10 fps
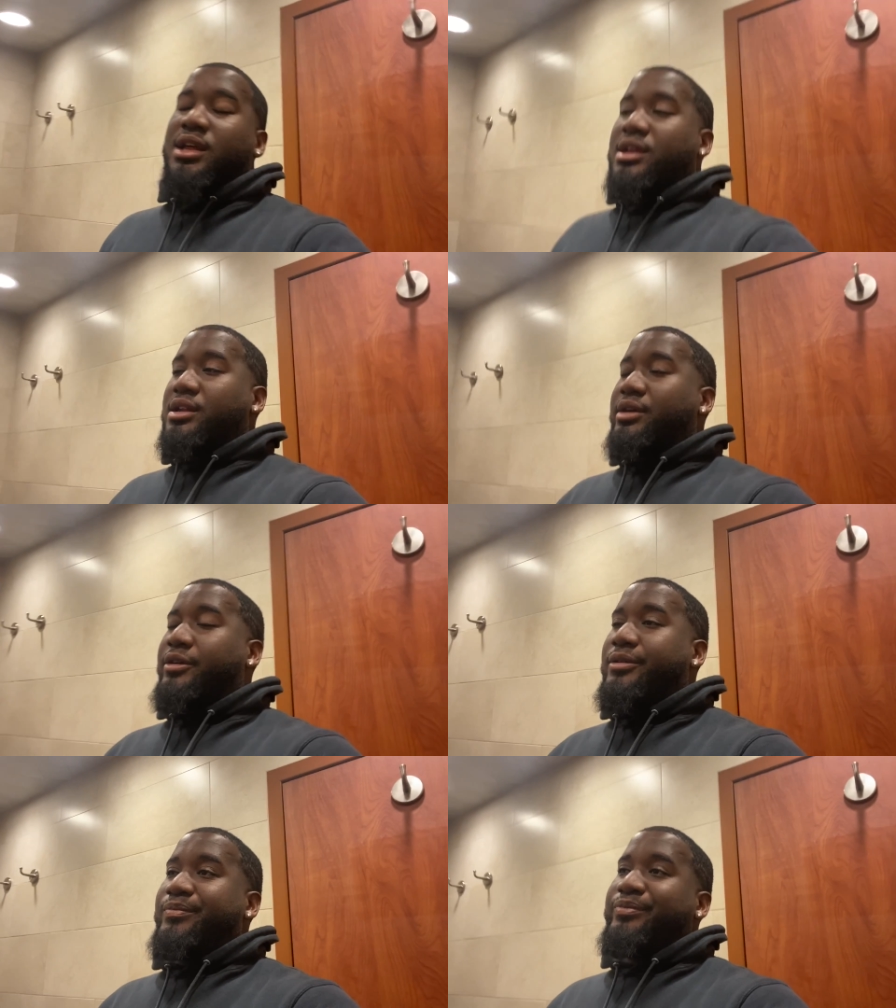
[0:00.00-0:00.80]
And
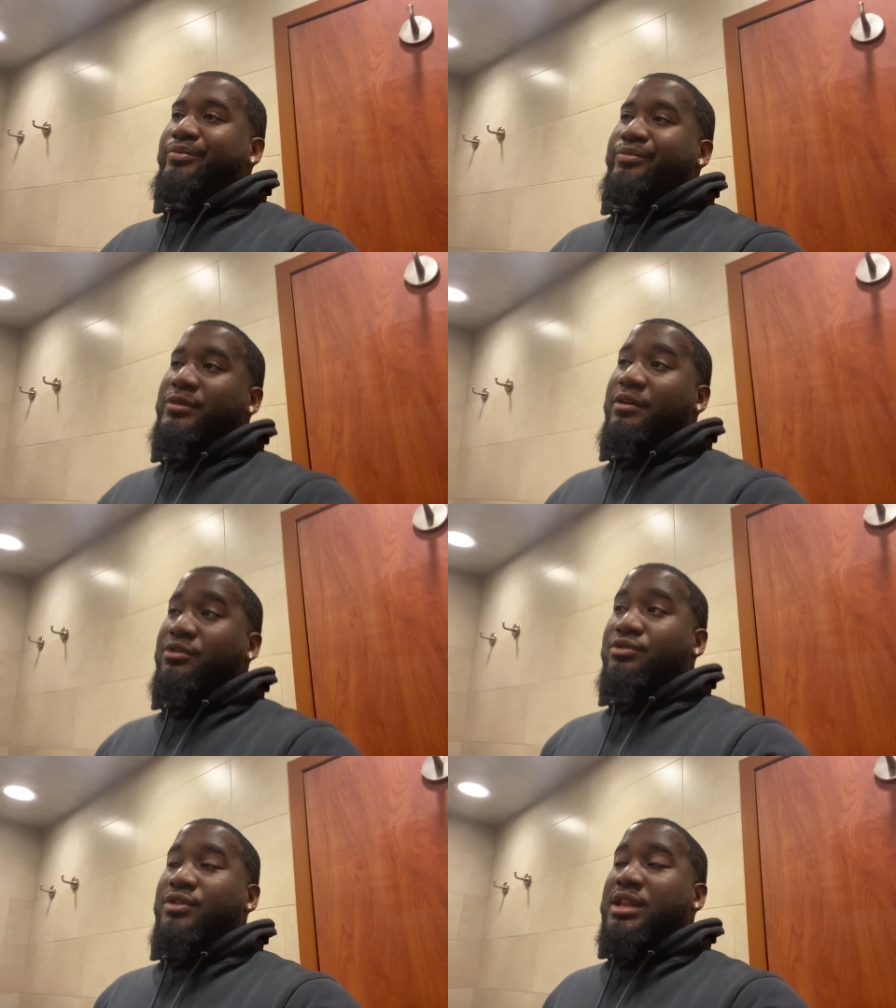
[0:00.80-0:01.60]
uh, if
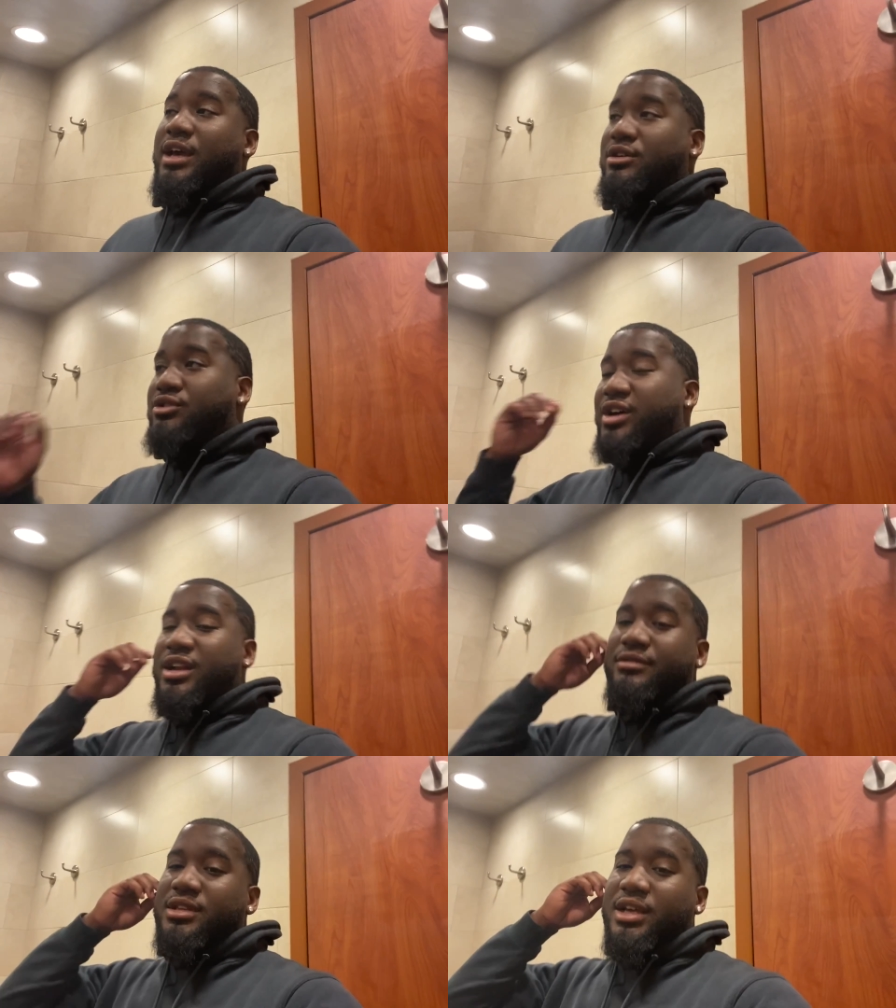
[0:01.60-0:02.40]
you feel like you tried
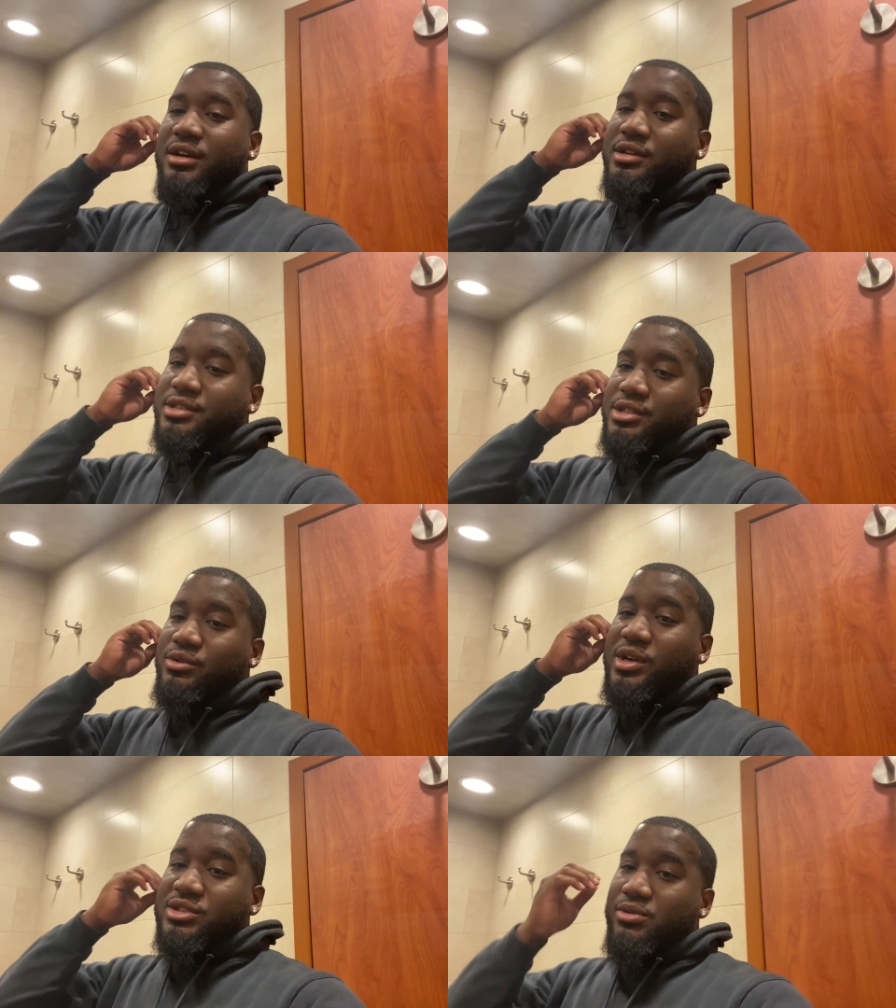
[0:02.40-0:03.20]
everything else and it
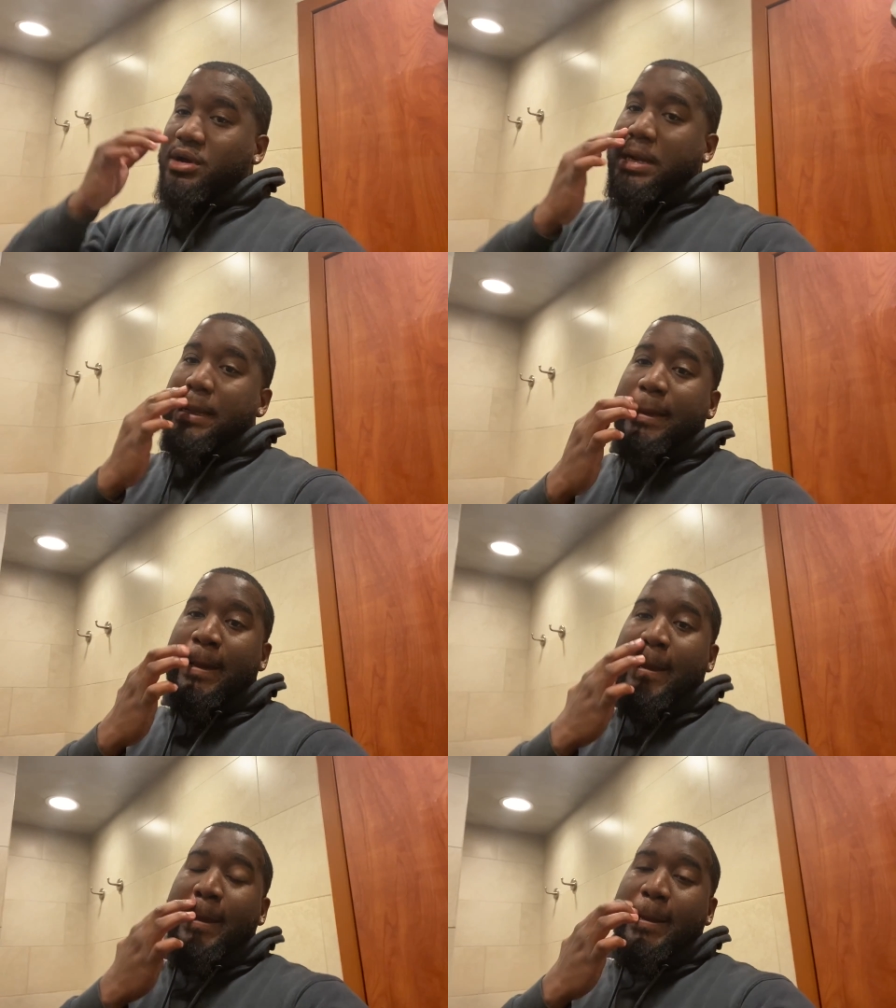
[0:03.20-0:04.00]
wasn't working,
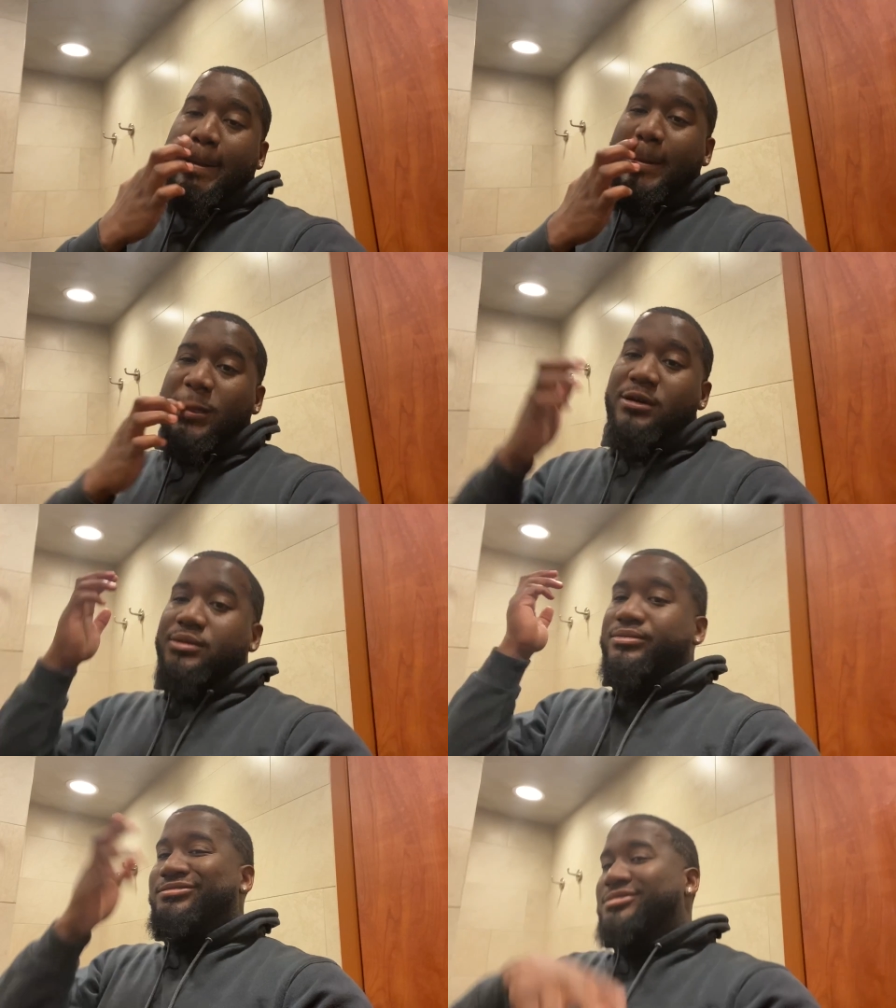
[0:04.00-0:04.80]
you know,
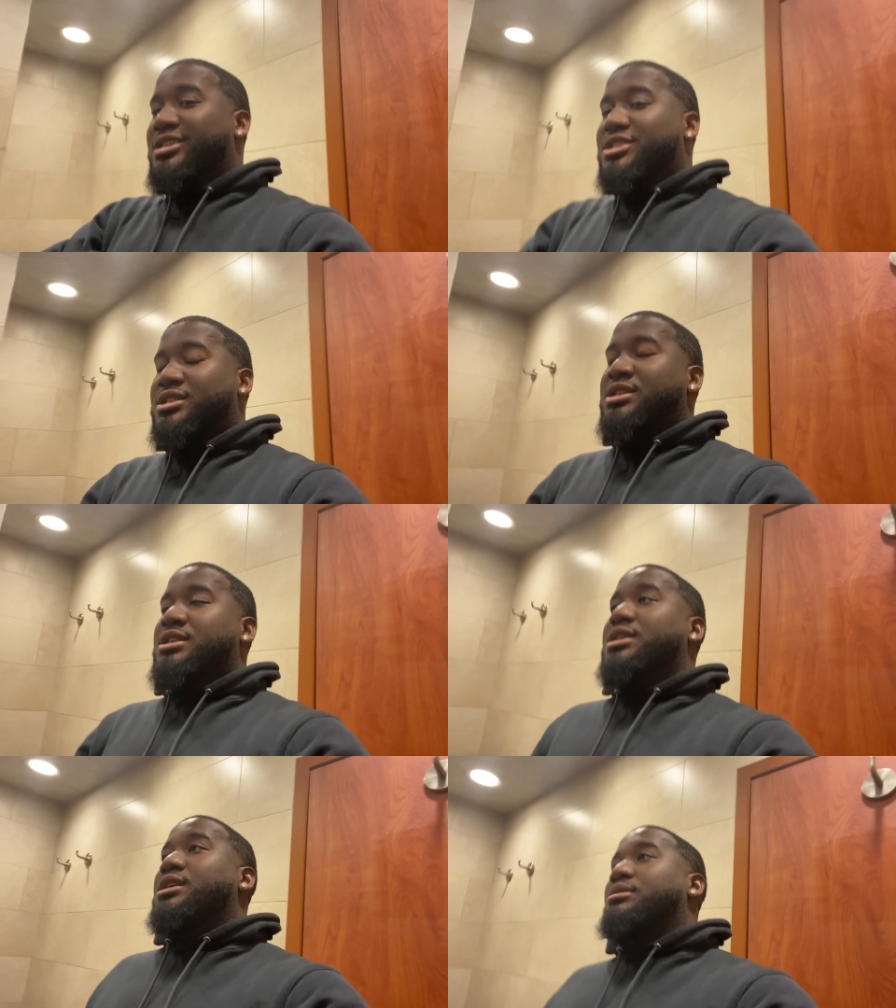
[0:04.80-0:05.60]
get your
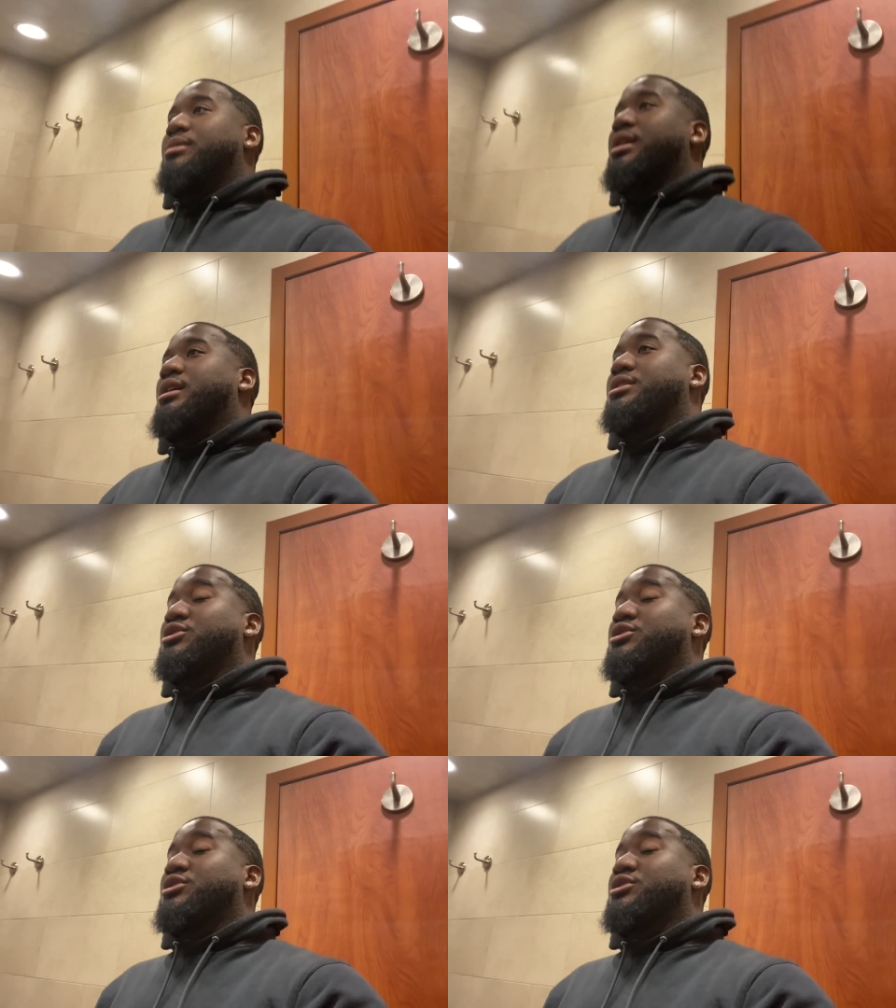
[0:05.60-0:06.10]
CDL, man.